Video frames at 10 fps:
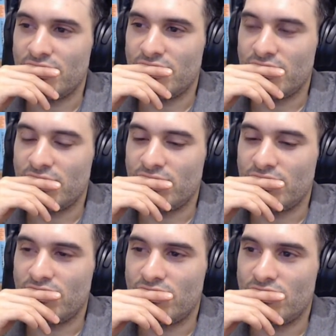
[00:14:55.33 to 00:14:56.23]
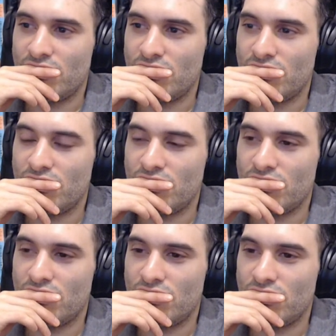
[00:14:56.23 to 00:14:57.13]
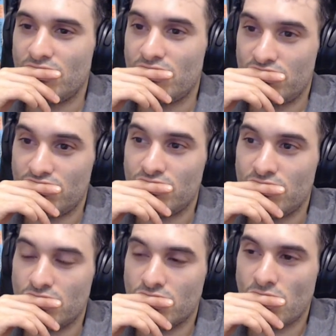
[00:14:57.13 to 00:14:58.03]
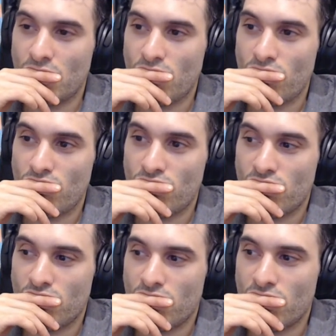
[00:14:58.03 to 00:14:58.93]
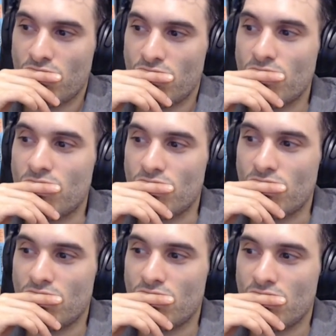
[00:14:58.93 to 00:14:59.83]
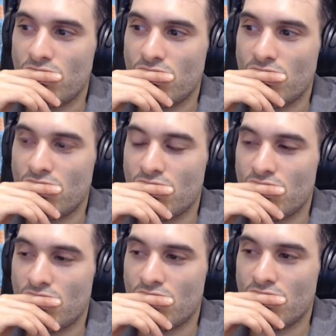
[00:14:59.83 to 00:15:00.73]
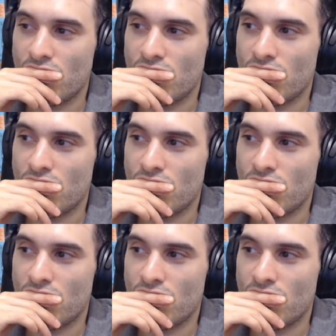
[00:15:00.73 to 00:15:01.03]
The person shown says nothing.